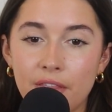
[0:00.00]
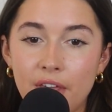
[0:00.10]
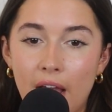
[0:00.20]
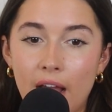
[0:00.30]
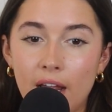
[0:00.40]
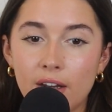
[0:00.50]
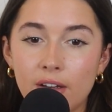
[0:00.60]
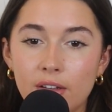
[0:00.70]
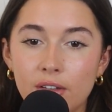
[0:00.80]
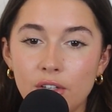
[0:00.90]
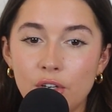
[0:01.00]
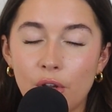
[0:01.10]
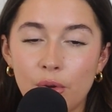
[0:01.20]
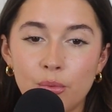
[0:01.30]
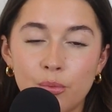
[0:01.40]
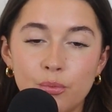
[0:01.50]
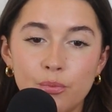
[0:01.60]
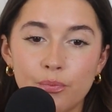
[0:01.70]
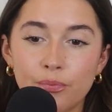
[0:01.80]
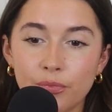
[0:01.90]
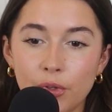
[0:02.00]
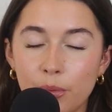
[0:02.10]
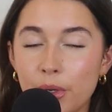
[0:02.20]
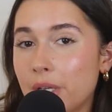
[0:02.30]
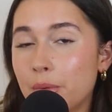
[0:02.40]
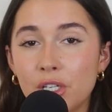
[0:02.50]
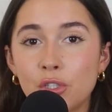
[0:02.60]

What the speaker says: that, we